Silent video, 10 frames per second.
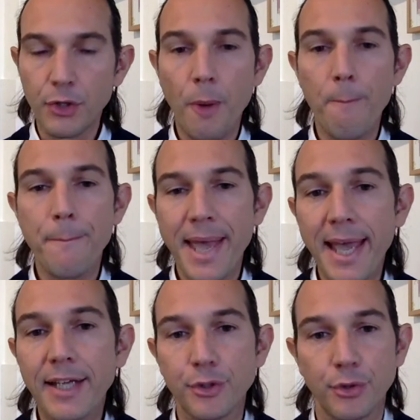
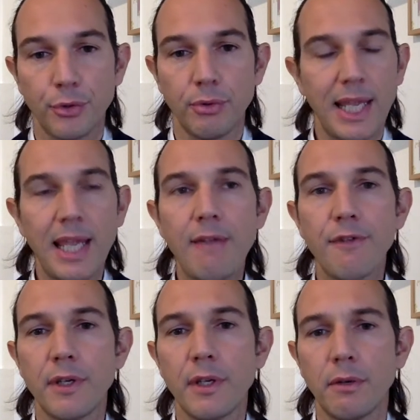compared to
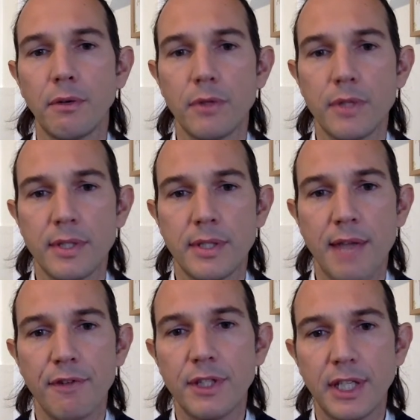even
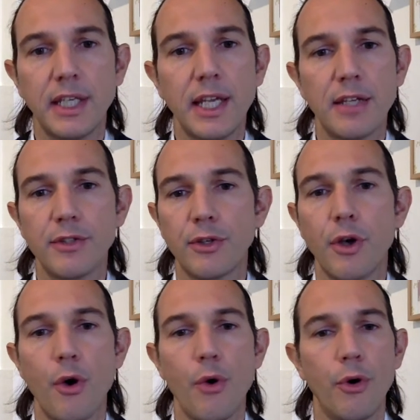17 years
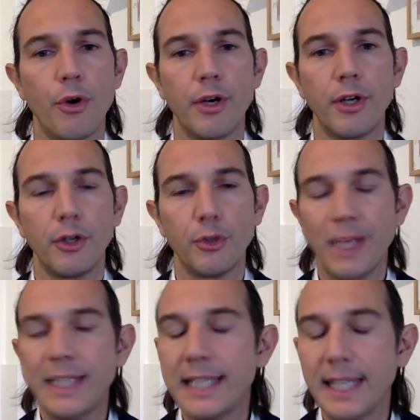ago or
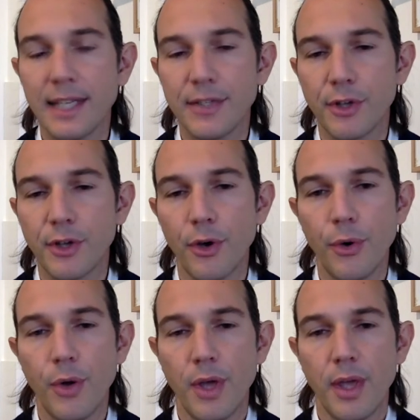20 years ago,